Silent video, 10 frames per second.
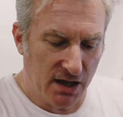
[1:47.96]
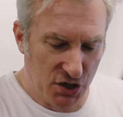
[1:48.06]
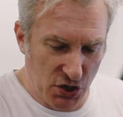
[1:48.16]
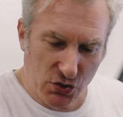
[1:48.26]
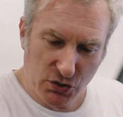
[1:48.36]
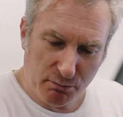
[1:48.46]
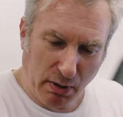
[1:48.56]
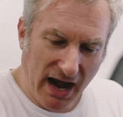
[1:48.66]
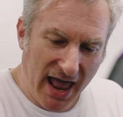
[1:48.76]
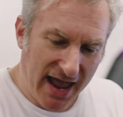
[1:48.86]
you could
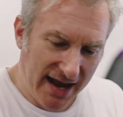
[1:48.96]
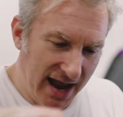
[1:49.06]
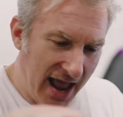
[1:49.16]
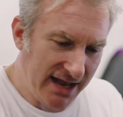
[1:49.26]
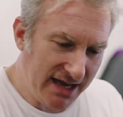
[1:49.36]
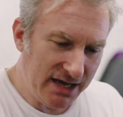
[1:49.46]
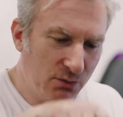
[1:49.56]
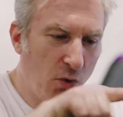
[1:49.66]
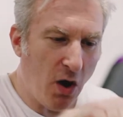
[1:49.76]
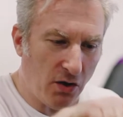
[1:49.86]
play any
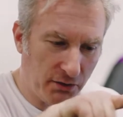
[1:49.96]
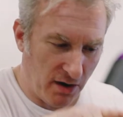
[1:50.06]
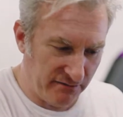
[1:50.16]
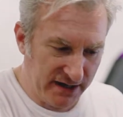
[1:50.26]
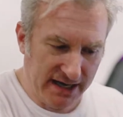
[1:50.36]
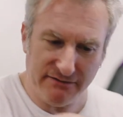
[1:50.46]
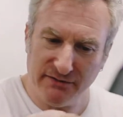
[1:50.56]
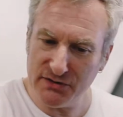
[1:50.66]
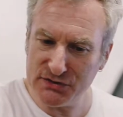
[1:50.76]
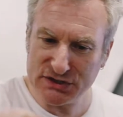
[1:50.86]
one of a
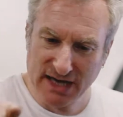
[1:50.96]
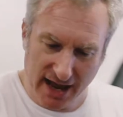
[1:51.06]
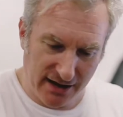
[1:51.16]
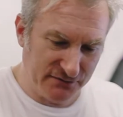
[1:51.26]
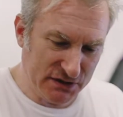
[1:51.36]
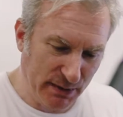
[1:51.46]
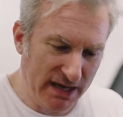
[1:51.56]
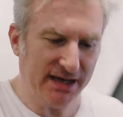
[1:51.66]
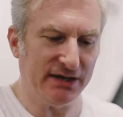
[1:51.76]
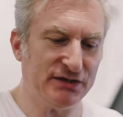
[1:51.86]
given set of
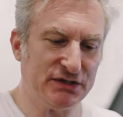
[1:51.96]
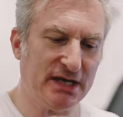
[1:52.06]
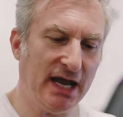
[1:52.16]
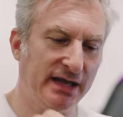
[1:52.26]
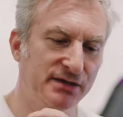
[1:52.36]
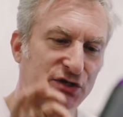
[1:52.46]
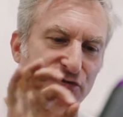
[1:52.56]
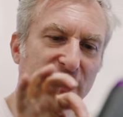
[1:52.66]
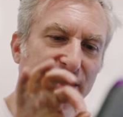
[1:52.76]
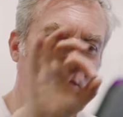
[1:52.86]
speakers and
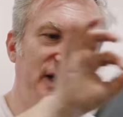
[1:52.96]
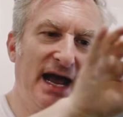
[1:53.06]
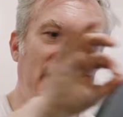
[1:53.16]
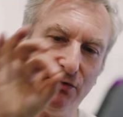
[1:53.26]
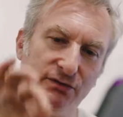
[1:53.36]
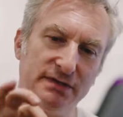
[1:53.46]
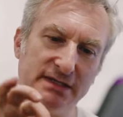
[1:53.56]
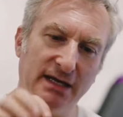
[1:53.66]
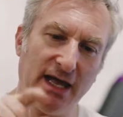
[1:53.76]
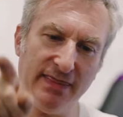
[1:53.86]
trigger sound,
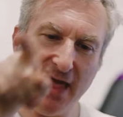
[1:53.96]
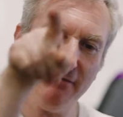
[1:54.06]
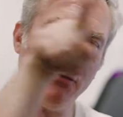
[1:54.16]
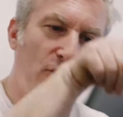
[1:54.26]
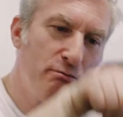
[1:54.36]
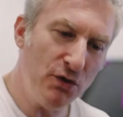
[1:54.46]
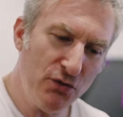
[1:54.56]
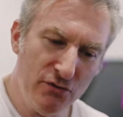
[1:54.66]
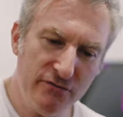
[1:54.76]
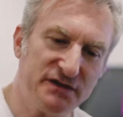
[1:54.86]
and therefore
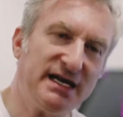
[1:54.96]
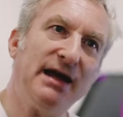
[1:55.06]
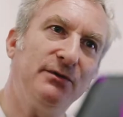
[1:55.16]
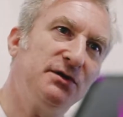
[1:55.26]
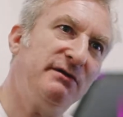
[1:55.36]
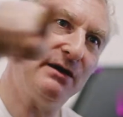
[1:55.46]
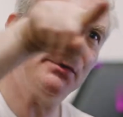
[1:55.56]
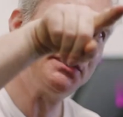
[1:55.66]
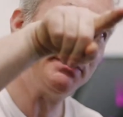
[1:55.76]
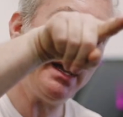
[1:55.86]
move sound around
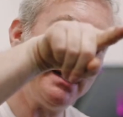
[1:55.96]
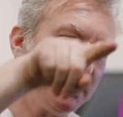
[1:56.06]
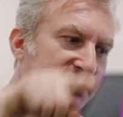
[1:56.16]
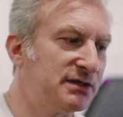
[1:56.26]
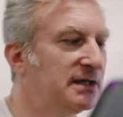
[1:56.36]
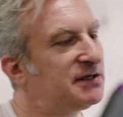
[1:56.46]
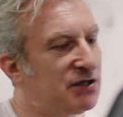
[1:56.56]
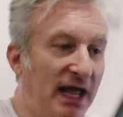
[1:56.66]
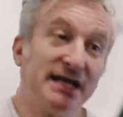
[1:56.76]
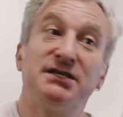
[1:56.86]
the space.
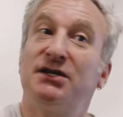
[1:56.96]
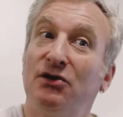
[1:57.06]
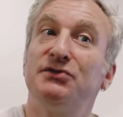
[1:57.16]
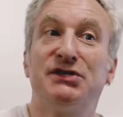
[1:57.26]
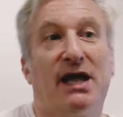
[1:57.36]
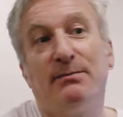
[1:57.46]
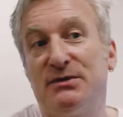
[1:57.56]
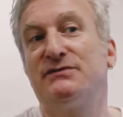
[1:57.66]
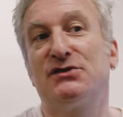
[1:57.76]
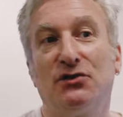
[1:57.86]
So that's the
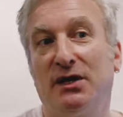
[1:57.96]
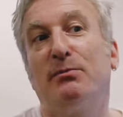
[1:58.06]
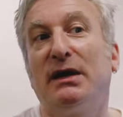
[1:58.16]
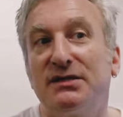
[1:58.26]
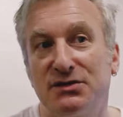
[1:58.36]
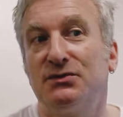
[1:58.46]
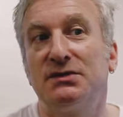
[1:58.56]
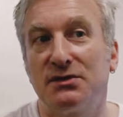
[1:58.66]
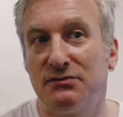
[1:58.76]
concept of sonic pixels,